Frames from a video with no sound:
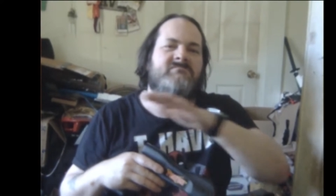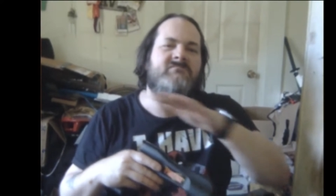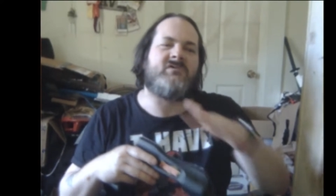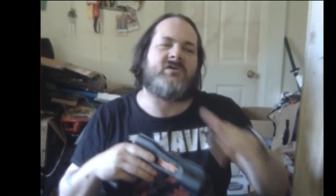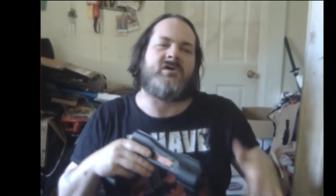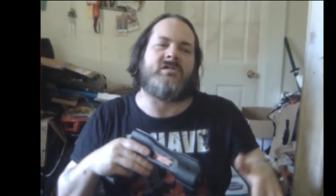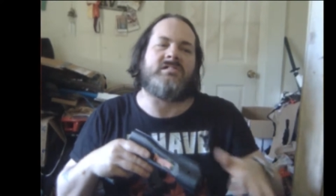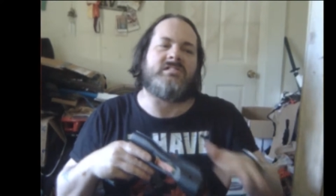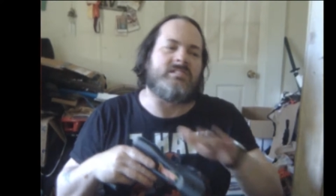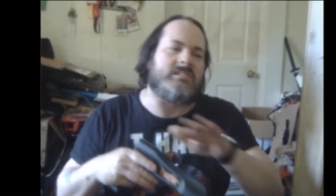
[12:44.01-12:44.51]

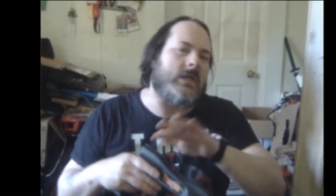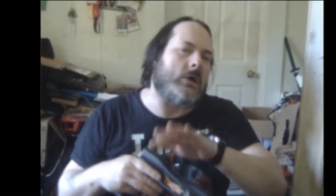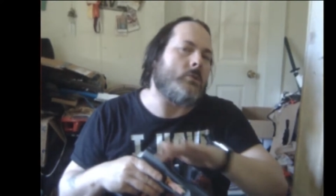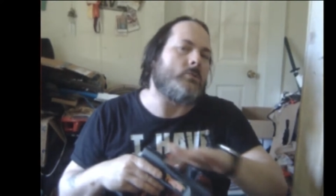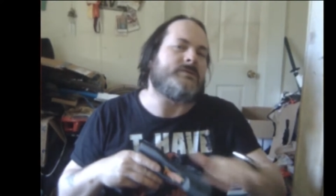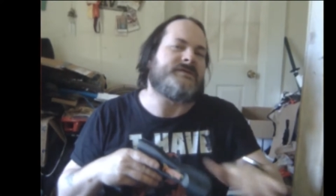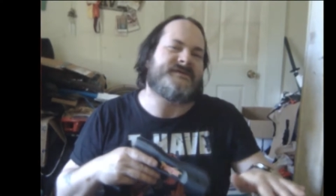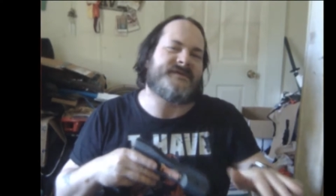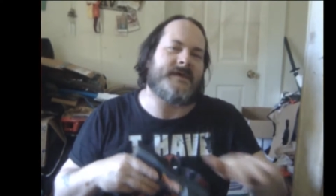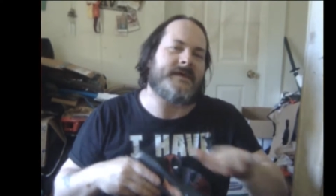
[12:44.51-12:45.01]

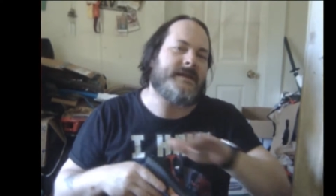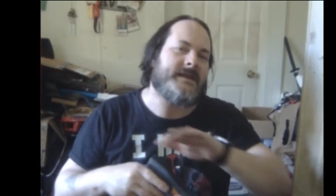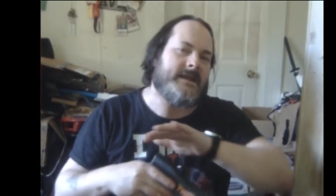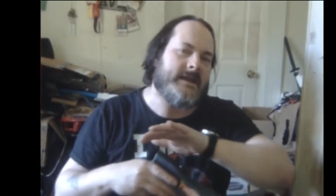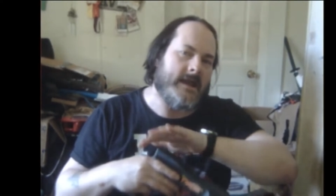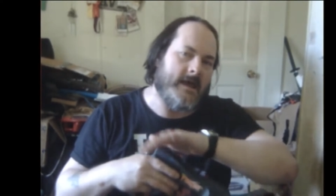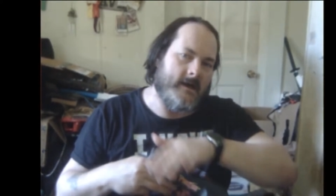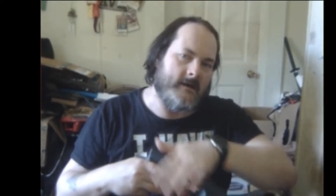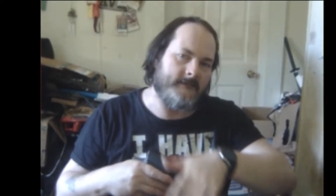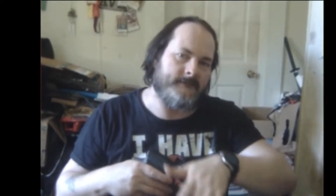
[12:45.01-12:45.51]
close
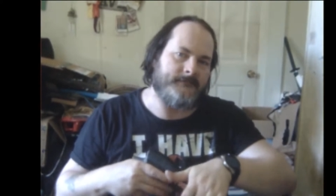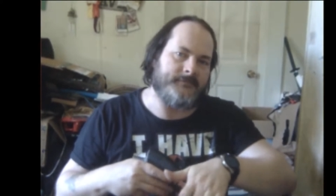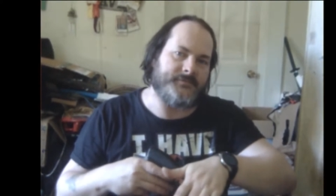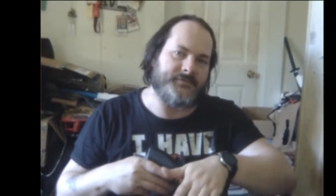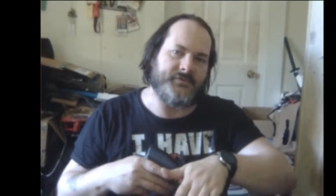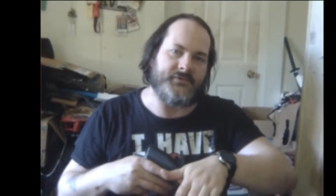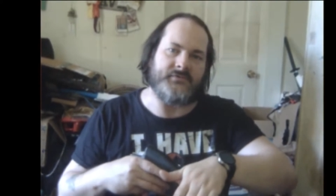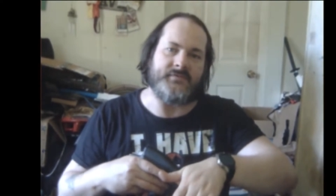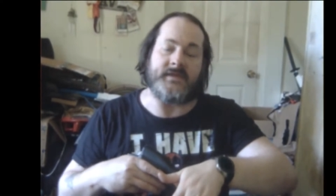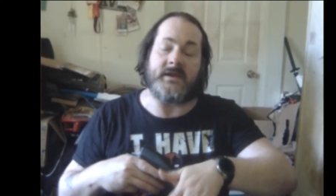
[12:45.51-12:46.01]
enough
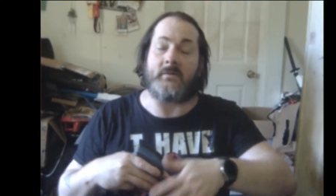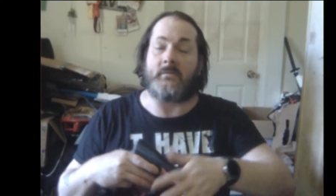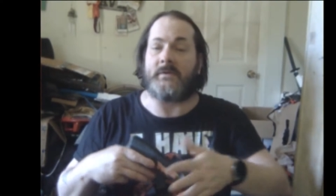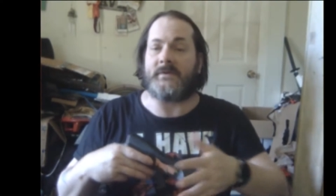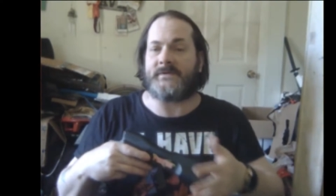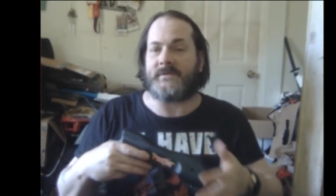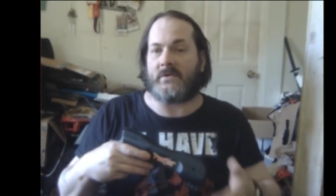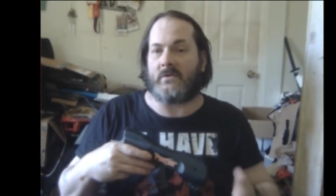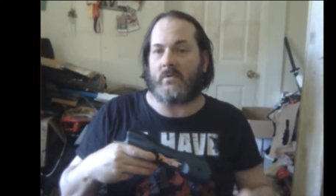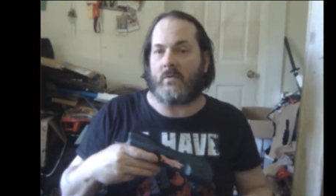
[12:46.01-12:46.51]
to the
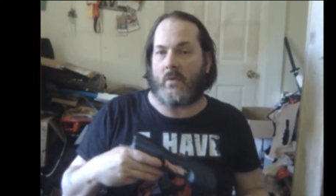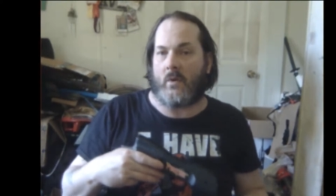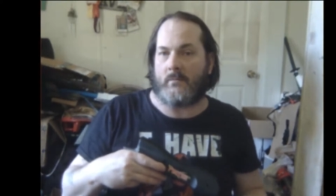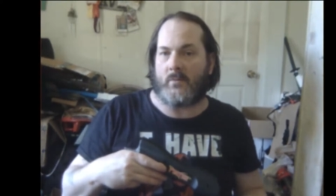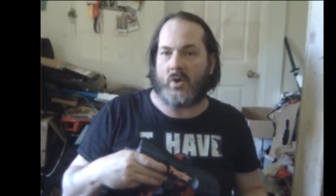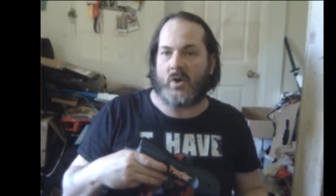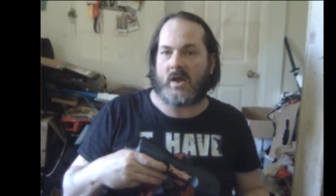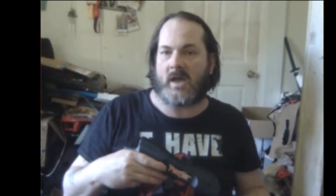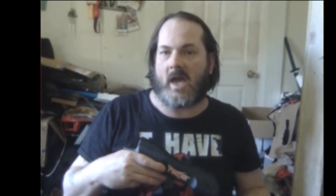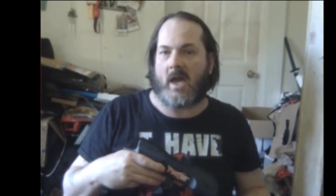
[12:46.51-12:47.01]
original
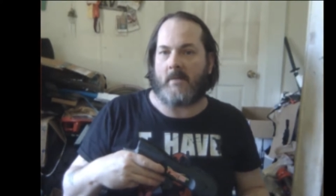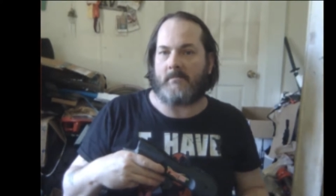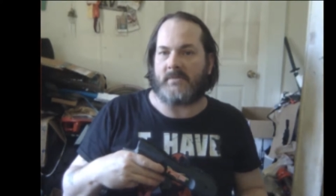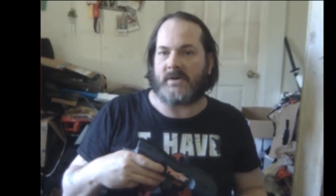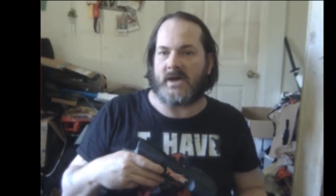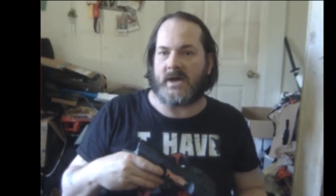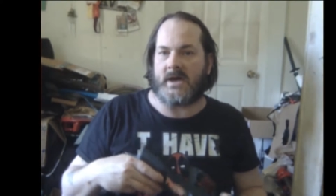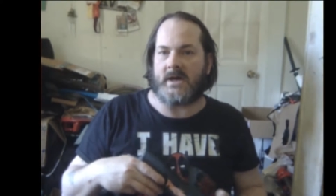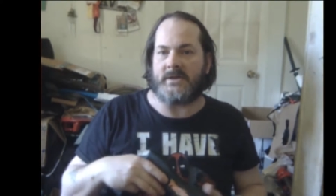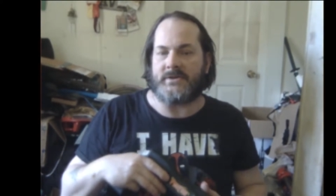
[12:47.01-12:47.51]
RoboCop
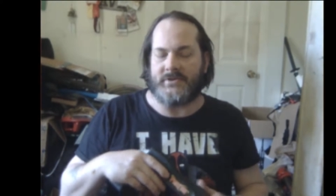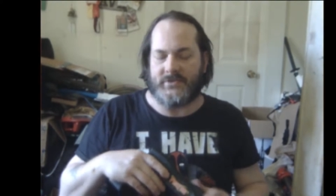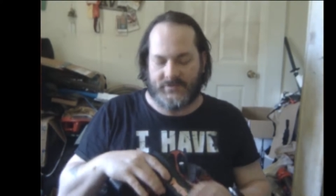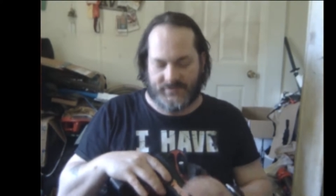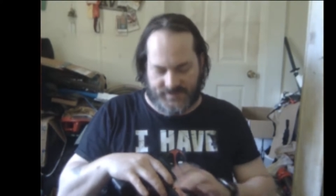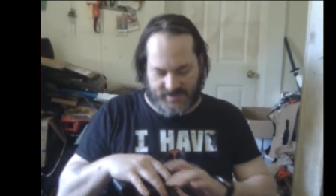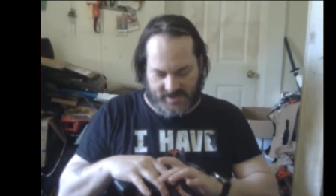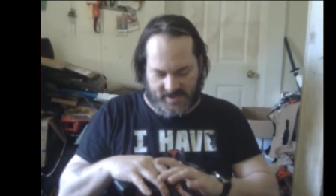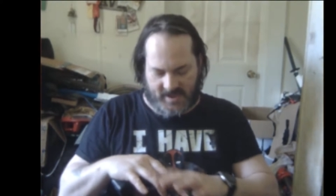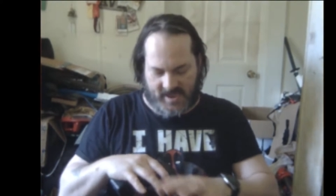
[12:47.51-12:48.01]
gun
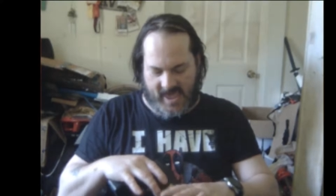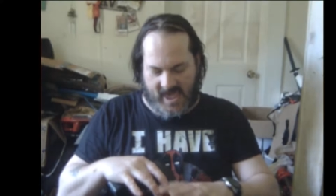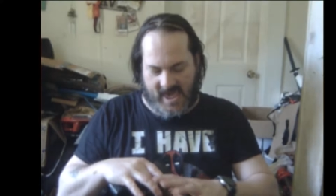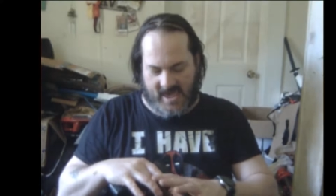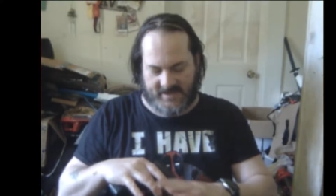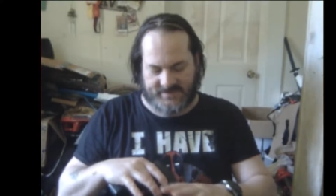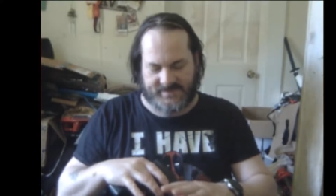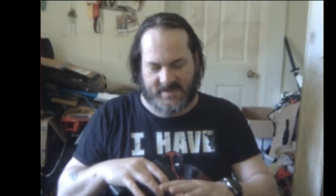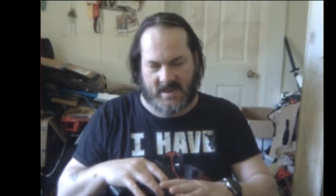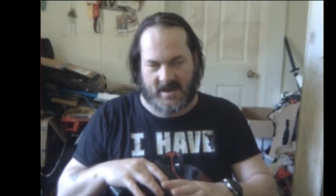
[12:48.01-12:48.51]
using the
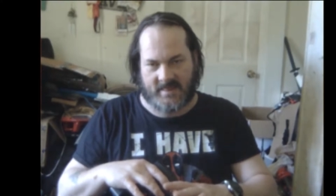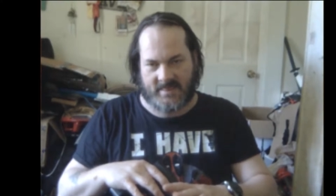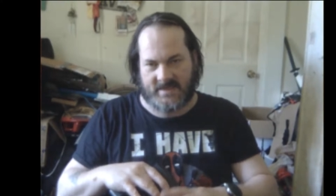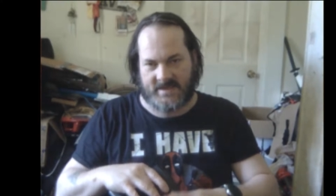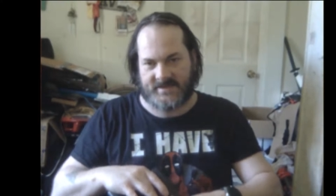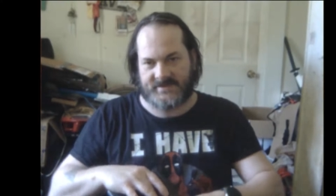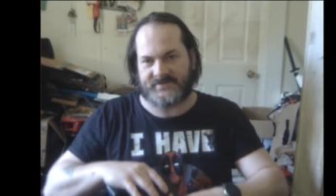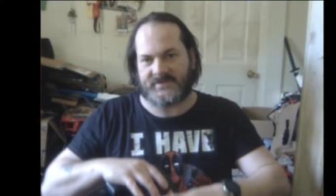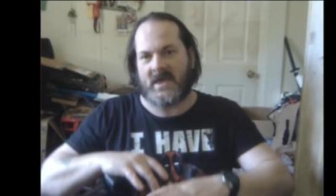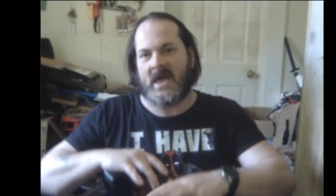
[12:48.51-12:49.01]
cast out of
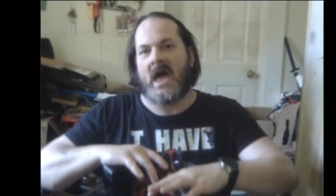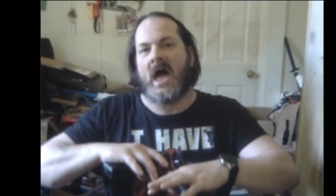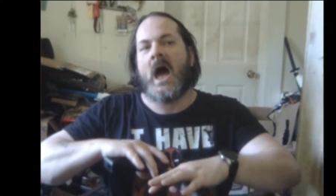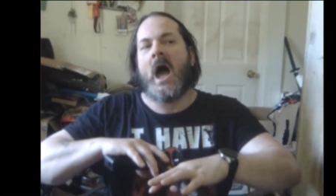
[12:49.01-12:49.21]
this,